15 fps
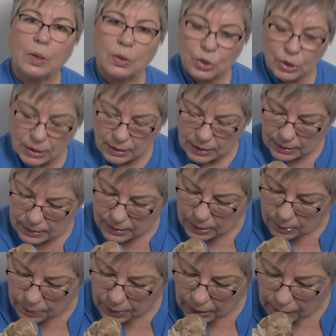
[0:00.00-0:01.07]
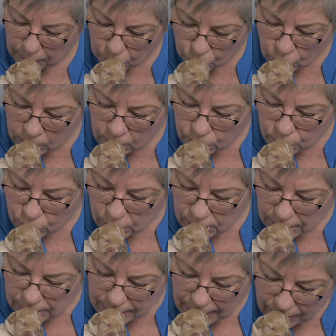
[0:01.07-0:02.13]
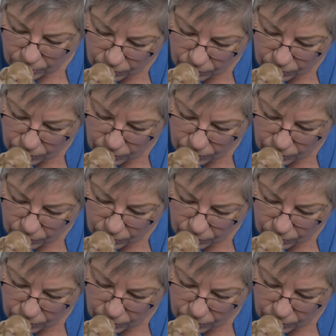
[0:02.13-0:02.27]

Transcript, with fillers: where she needs to be. So she's now